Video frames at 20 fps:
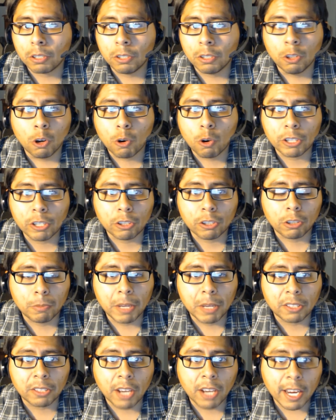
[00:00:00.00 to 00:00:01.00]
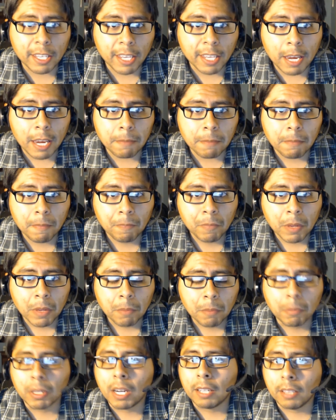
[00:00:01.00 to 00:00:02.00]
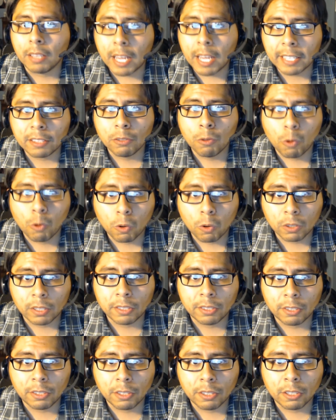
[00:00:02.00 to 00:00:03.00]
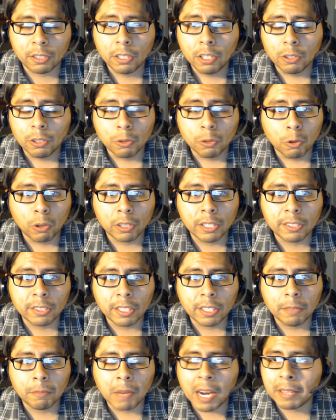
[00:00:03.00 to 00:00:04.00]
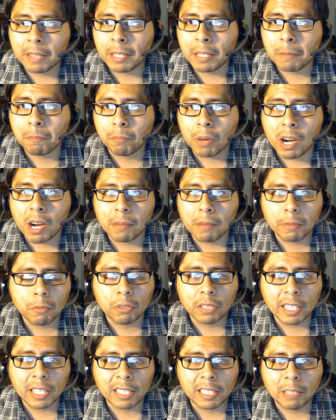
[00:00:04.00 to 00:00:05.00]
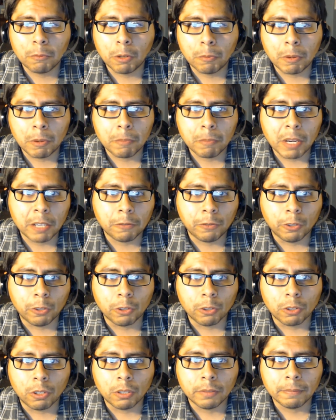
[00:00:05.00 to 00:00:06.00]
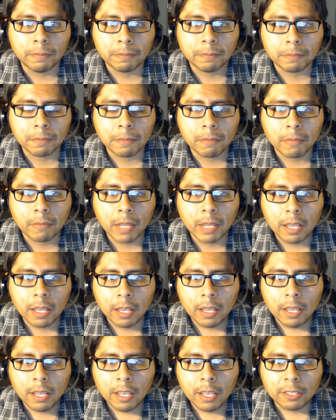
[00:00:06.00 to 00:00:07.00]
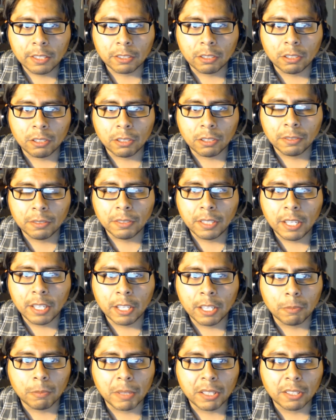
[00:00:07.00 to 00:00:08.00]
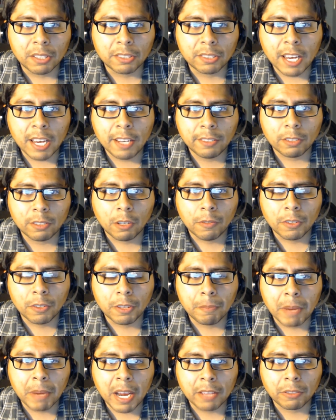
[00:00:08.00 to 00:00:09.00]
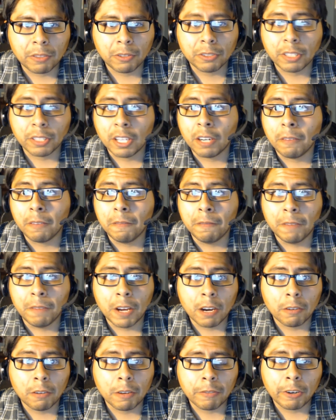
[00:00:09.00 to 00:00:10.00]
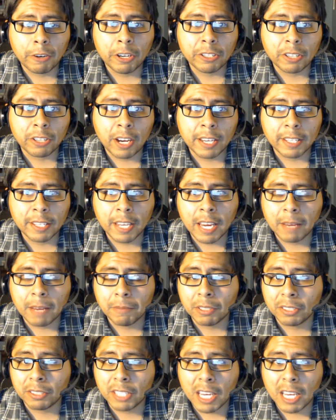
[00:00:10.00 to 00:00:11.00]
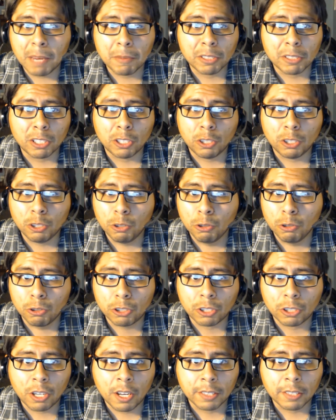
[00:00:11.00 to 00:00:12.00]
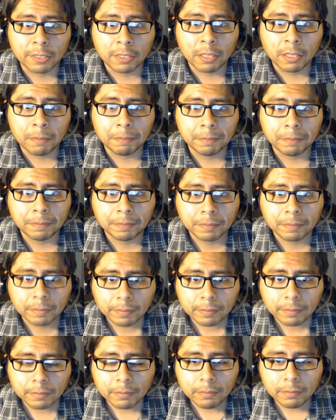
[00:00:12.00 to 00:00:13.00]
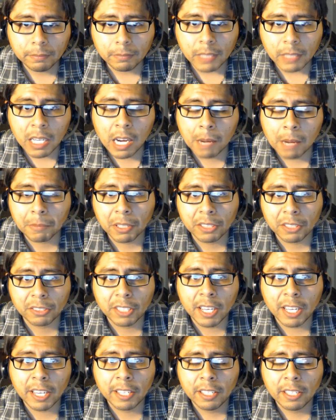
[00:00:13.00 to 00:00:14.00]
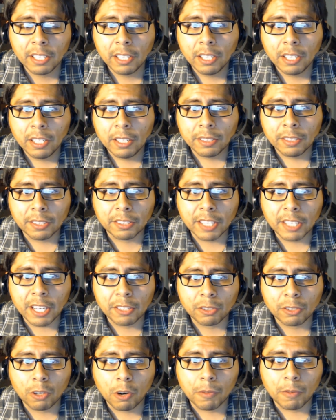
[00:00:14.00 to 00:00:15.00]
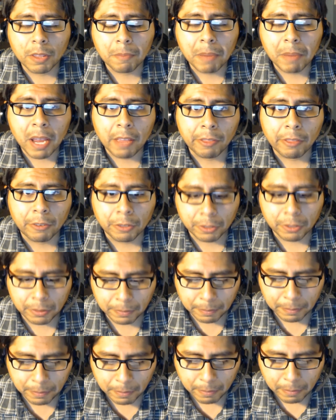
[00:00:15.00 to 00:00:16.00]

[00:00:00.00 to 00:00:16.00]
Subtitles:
No question it'll be a tight game, but I like New Orleans here. New Orleans, I think, probably more likely would win by a field goal. So it'll be the Saints over the Panthers in a very, very tight game. This game is a huge toss-up. I'm going to say the Saints over the Panthers.